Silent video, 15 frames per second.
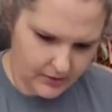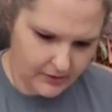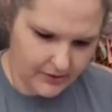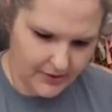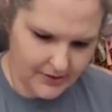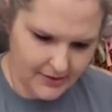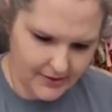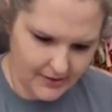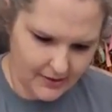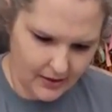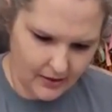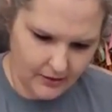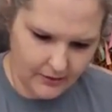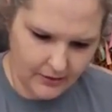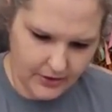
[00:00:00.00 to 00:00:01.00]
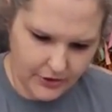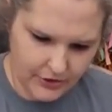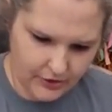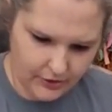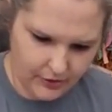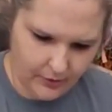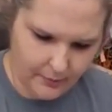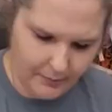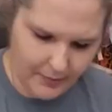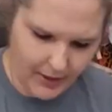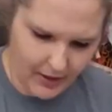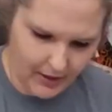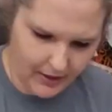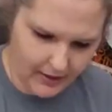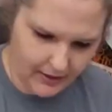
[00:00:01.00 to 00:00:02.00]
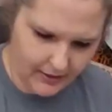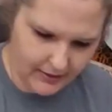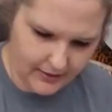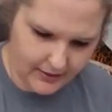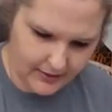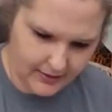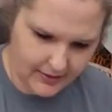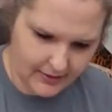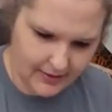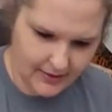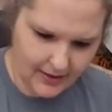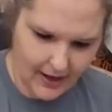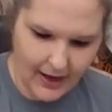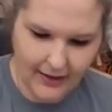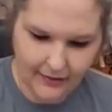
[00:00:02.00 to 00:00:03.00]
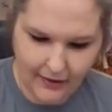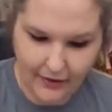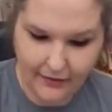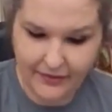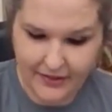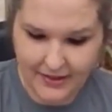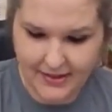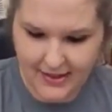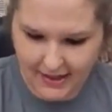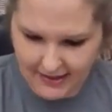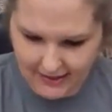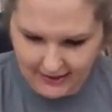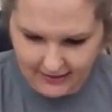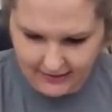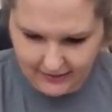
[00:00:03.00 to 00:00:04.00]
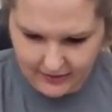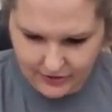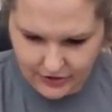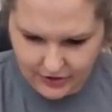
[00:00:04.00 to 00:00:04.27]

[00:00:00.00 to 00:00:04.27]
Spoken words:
so this is not original, but I love this idea that